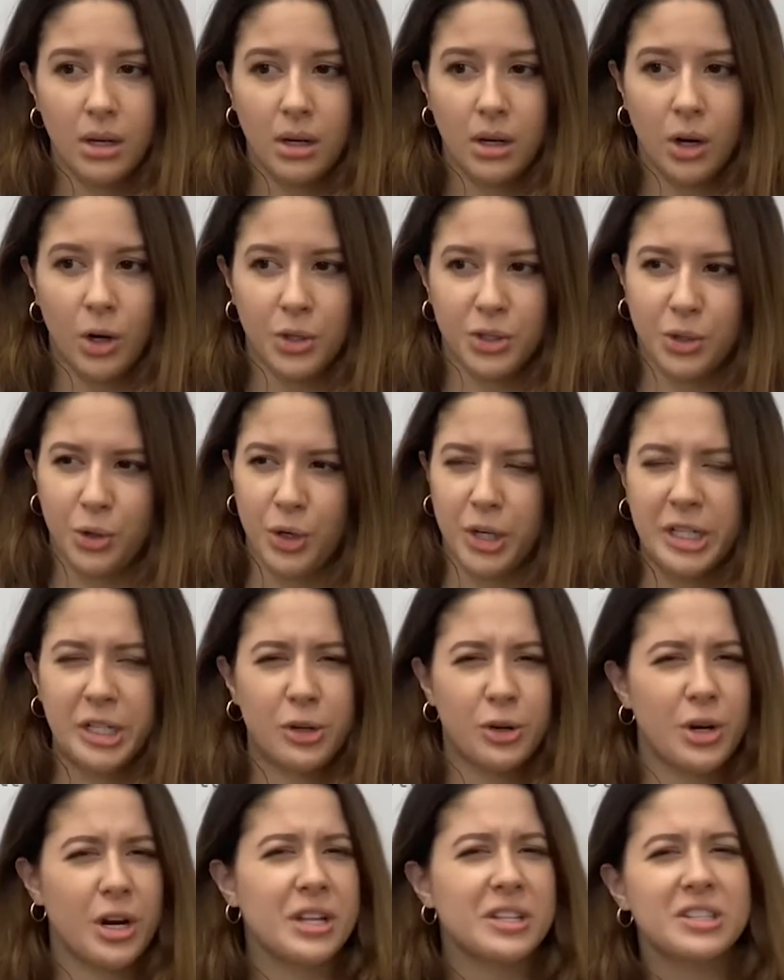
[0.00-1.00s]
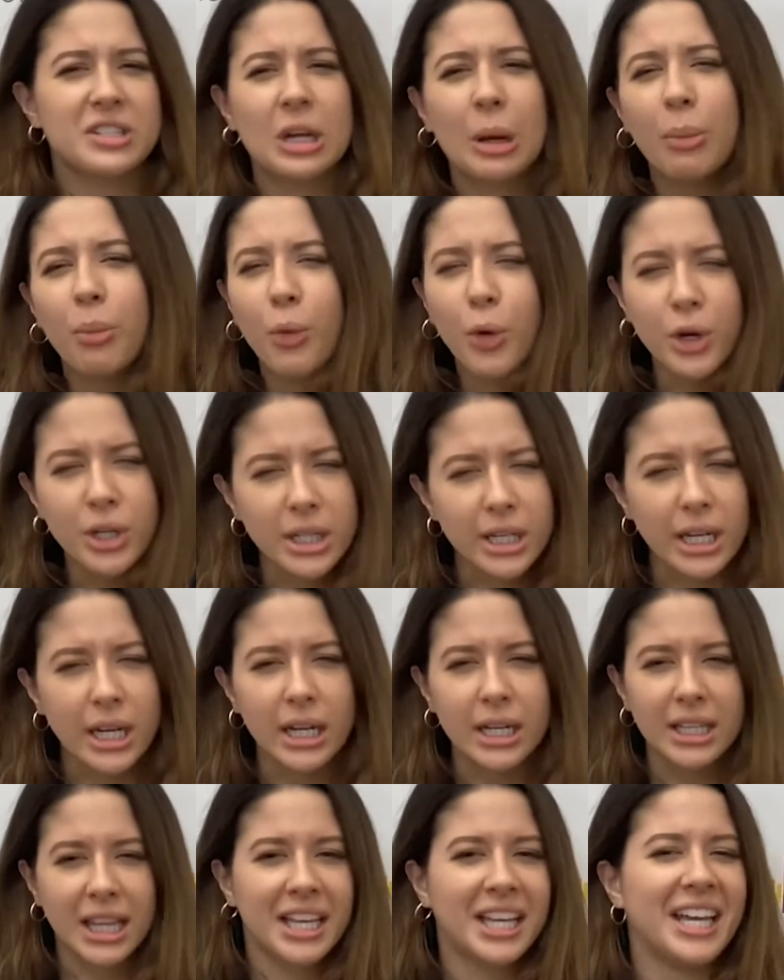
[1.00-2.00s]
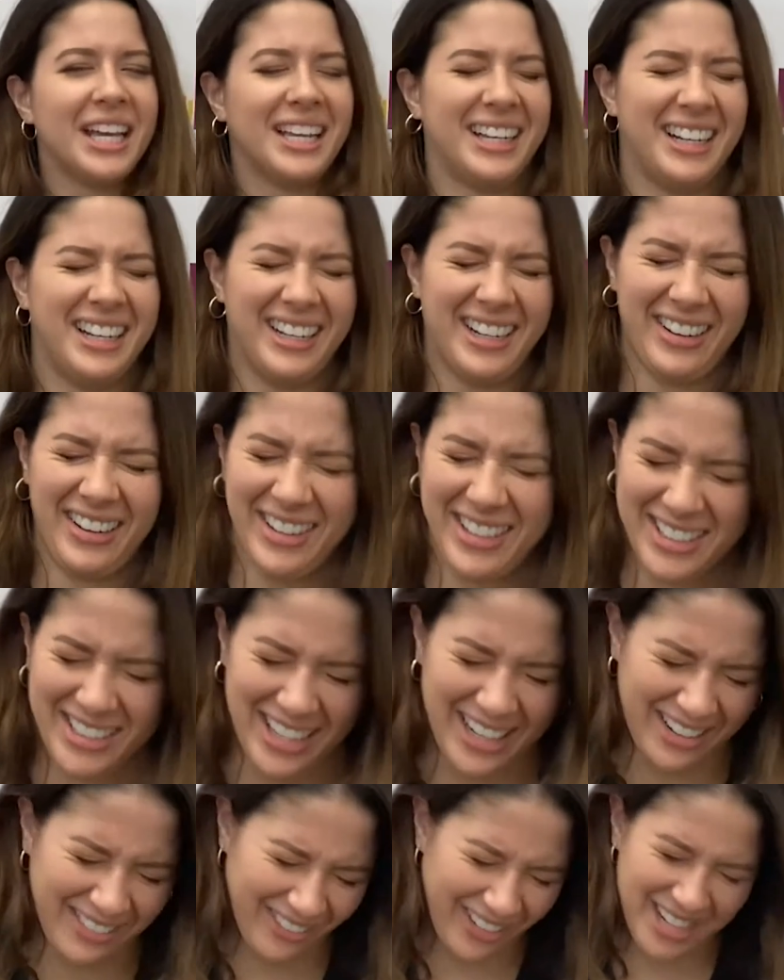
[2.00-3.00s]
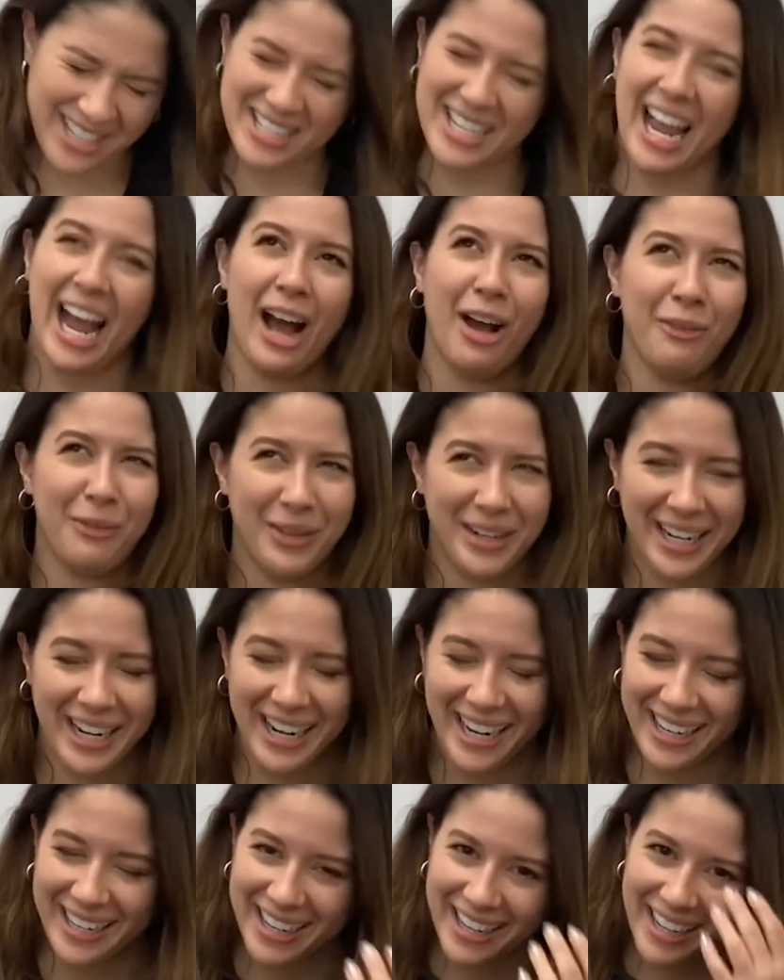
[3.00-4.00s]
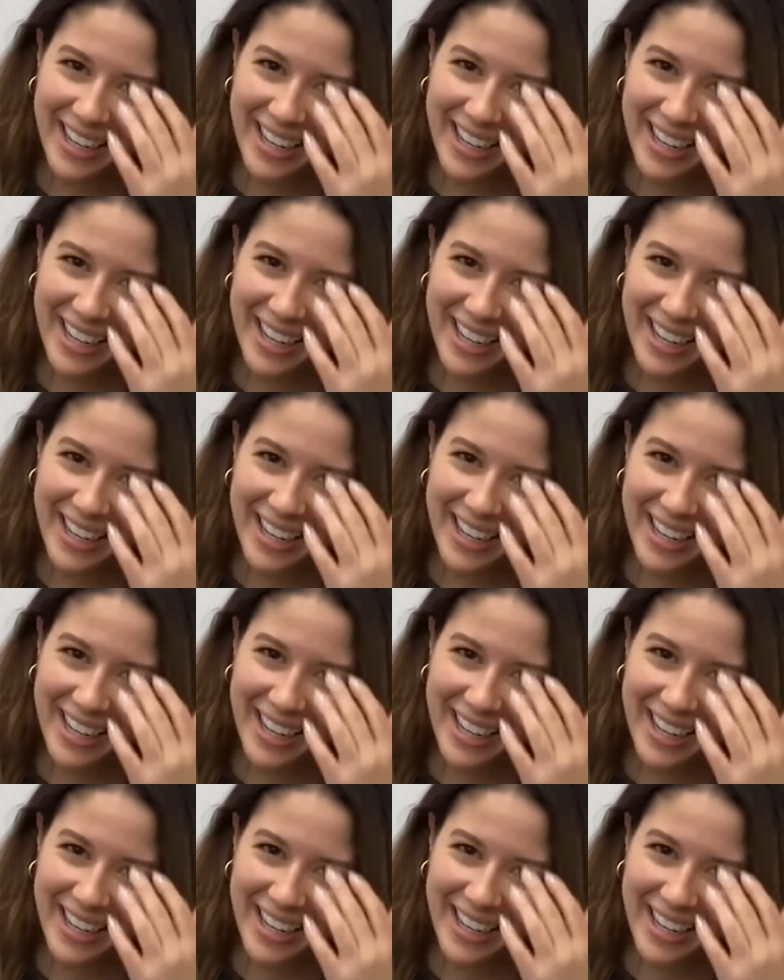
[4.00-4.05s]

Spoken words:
Also, our internet stopped working. It's like, what is happening?